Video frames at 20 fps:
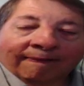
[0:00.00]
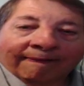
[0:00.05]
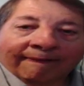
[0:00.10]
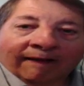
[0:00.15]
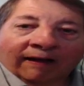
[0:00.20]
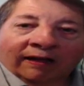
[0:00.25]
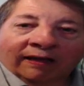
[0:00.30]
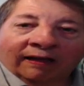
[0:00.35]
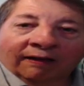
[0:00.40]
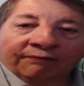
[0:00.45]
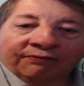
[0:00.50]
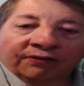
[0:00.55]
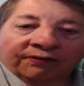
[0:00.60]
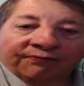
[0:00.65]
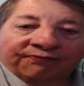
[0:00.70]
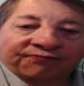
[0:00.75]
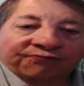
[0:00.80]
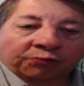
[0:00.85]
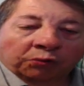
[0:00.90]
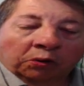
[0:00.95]
I have a
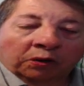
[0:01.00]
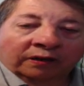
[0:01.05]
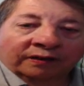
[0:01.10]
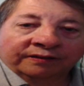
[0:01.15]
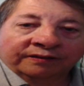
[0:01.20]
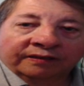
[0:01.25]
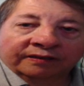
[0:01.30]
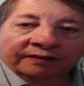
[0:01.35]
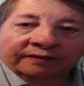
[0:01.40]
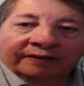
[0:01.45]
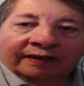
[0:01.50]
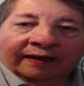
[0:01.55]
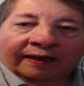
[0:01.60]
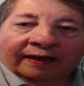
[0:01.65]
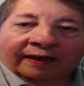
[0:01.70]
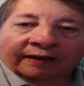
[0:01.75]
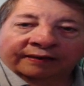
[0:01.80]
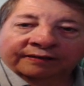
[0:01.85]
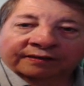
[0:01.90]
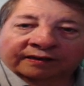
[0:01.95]
friend in
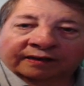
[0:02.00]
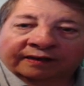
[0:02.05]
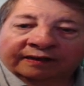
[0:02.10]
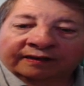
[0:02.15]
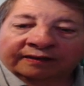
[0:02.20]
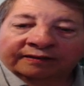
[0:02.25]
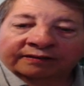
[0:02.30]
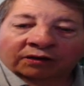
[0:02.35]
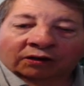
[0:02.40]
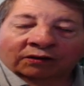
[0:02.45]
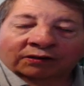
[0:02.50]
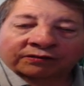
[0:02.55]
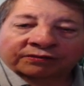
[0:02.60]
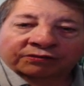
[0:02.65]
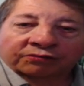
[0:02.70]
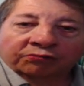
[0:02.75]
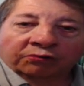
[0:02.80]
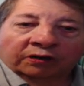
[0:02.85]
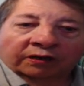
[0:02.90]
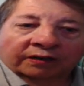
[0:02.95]
Adelaide,
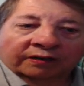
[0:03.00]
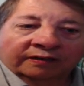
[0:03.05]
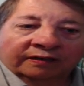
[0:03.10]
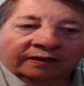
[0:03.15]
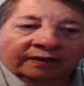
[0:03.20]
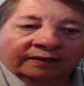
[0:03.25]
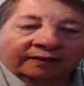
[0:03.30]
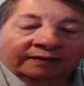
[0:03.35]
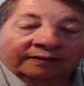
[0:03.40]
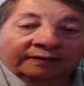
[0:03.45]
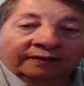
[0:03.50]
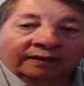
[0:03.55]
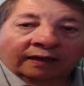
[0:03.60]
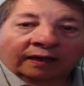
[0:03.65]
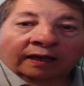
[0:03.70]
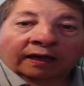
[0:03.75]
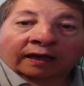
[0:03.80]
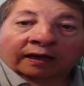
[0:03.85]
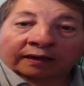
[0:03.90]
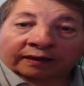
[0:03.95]
Australia, and
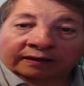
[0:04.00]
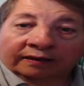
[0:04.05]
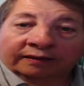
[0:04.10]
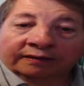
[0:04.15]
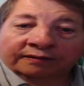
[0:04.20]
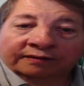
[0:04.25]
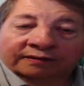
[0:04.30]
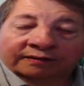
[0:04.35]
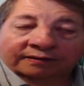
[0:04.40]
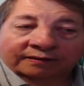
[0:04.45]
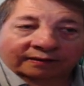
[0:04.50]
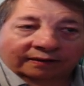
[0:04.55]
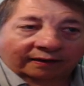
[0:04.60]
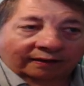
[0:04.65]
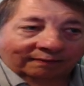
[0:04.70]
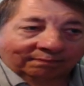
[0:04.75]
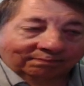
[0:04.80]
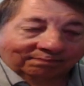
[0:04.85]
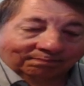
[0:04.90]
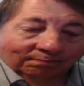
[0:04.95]
he
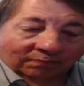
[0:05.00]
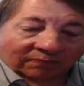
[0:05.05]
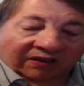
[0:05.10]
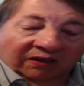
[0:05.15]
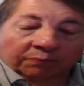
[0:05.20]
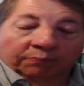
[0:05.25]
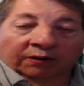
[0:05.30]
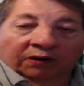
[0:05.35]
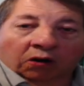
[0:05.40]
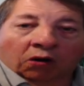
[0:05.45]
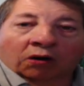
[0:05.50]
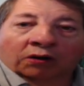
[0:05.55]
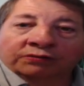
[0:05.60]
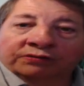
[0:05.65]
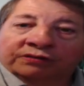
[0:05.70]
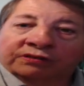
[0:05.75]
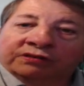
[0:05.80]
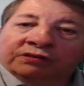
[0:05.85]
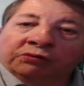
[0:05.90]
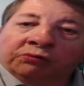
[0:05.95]

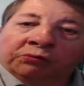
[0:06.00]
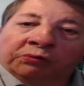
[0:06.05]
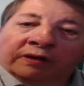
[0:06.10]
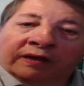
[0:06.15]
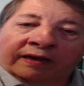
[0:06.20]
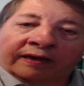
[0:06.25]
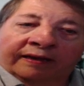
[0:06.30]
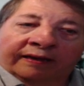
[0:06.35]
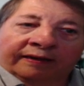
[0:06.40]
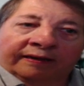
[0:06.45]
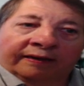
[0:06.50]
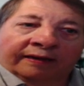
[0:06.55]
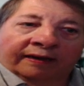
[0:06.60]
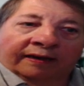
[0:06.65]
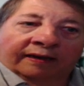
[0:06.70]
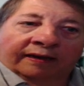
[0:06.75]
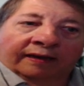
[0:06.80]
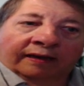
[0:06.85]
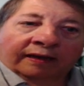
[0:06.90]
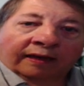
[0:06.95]
belongs to
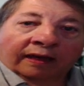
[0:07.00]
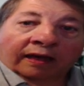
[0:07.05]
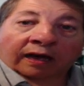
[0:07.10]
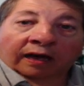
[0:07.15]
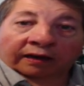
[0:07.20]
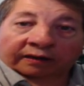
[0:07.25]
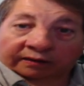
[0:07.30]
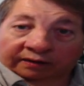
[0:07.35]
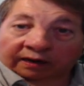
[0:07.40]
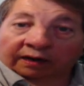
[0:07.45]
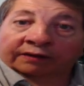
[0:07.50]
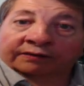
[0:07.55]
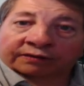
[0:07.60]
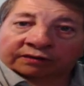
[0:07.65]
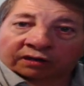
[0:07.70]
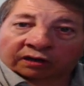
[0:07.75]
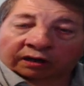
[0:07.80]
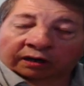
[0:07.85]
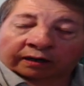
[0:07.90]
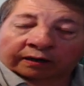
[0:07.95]
a gun
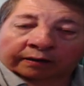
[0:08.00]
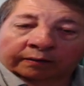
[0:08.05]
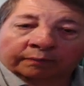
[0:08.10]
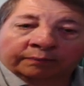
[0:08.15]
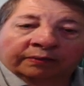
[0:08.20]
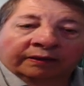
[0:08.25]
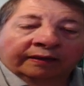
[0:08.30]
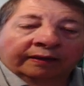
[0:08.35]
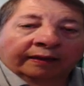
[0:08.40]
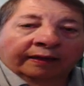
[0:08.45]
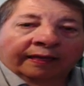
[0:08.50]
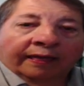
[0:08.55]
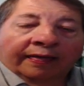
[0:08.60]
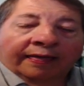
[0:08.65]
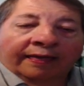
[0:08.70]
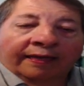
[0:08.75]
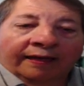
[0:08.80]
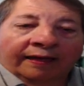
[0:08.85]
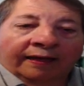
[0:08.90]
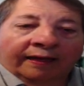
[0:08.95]
club,
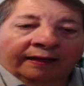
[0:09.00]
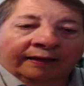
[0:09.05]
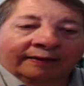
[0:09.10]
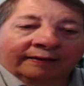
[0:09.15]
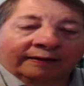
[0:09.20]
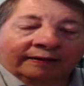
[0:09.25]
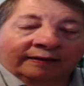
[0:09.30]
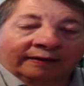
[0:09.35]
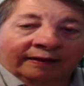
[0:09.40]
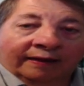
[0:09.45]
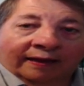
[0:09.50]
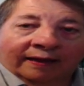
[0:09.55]
and he